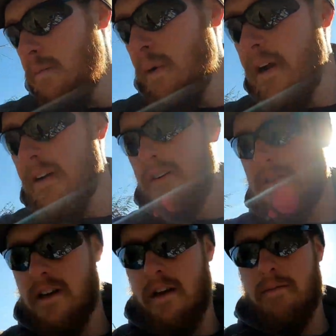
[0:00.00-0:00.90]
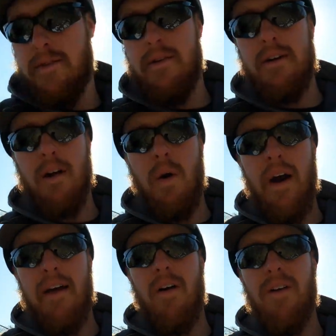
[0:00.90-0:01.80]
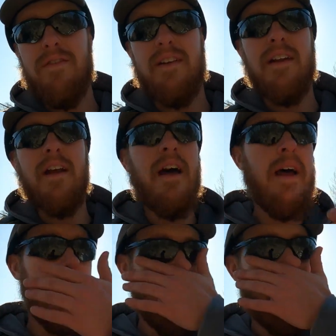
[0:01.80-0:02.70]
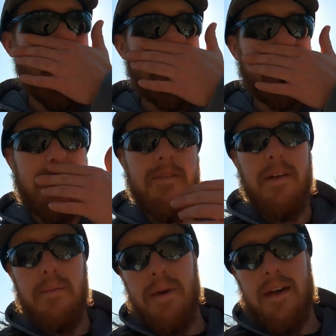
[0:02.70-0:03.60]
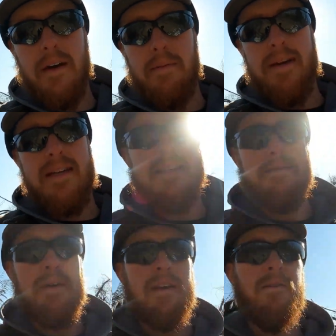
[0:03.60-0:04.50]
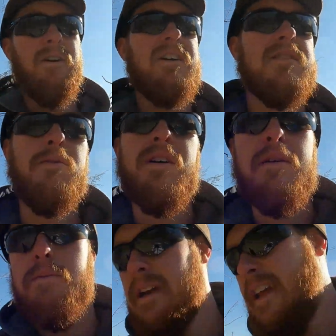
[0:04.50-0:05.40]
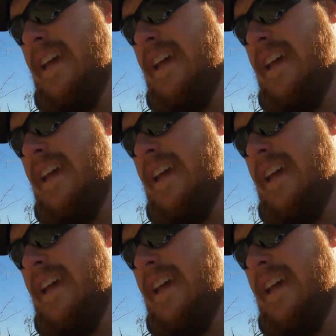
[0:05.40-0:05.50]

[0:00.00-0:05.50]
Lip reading: predators come through here quite often, seeing if they can pick up an easy meal. So what I went